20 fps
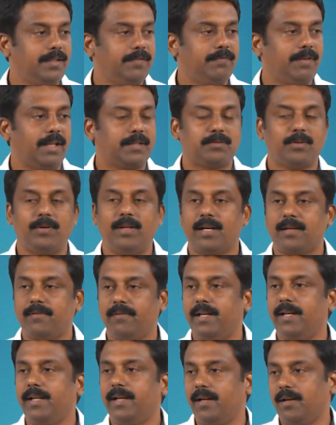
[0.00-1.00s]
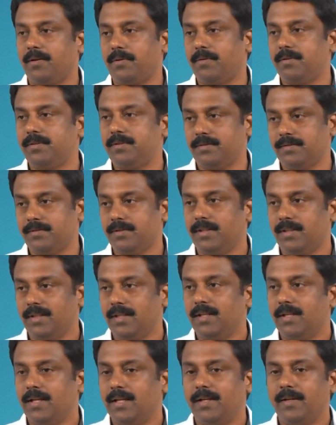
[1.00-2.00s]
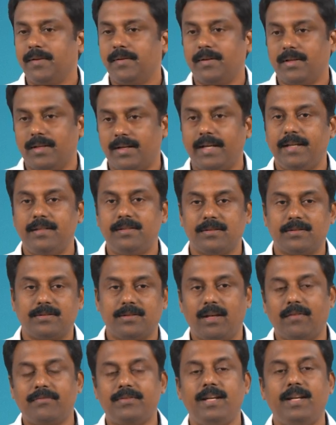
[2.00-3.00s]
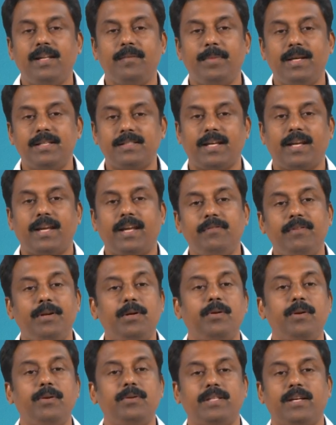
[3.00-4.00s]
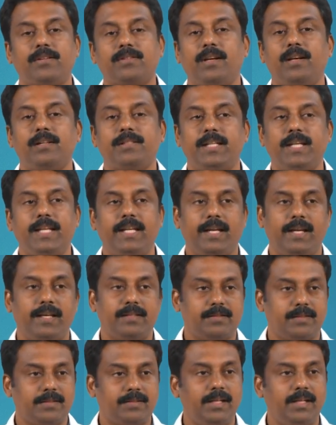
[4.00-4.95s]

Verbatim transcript: flux core arc welding electrodes, right? Self-shielding means again we don't use external shielding gas.